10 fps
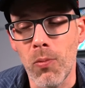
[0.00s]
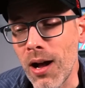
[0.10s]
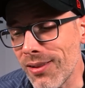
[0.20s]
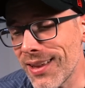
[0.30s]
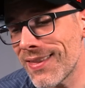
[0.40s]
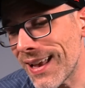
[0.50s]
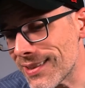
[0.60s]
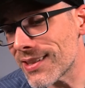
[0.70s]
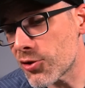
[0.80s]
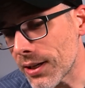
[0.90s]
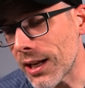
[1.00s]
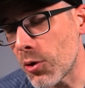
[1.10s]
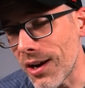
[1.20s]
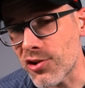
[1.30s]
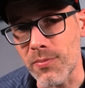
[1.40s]
Well, that's a tricky
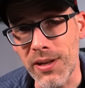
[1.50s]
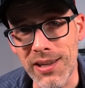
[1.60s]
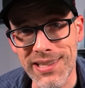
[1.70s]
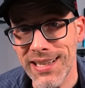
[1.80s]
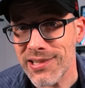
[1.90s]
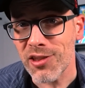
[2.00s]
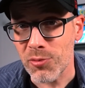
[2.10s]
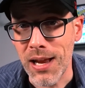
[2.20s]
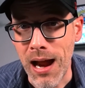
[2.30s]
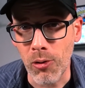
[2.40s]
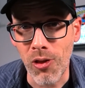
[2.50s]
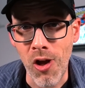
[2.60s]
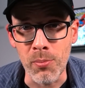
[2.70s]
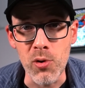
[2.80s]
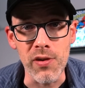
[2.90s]
question because it is a three hour
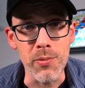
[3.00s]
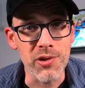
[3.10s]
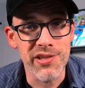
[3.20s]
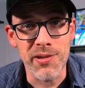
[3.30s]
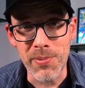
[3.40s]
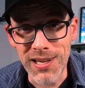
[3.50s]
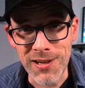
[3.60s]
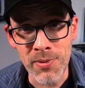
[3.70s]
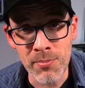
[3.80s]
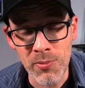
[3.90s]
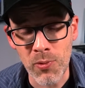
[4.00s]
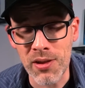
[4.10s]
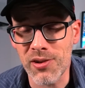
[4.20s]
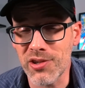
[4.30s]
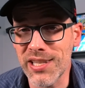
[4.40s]
long movie, which is a big commitment
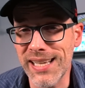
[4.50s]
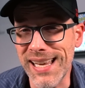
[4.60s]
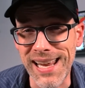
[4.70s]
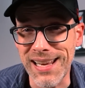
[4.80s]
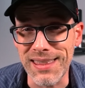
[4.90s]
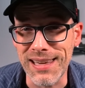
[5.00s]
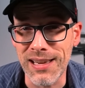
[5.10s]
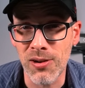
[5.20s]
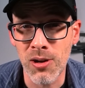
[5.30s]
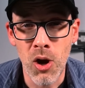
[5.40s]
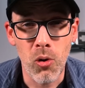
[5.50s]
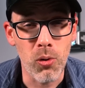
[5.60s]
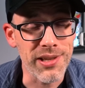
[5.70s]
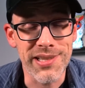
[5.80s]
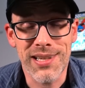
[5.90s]
whether you're seeing it in a theater
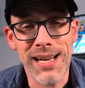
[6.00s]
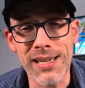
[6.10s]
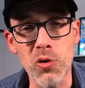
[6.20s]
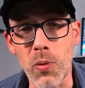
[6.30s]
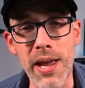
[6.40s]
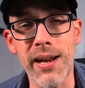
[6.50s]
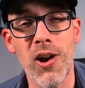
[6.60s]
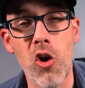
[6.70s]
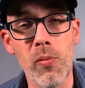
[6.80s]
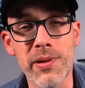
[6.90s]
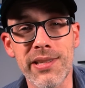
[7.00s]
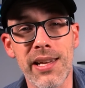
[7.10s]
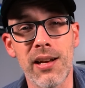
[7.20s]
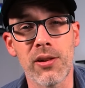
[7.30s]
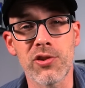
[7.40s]
or deciding to wait at home and see
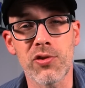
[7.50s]
it on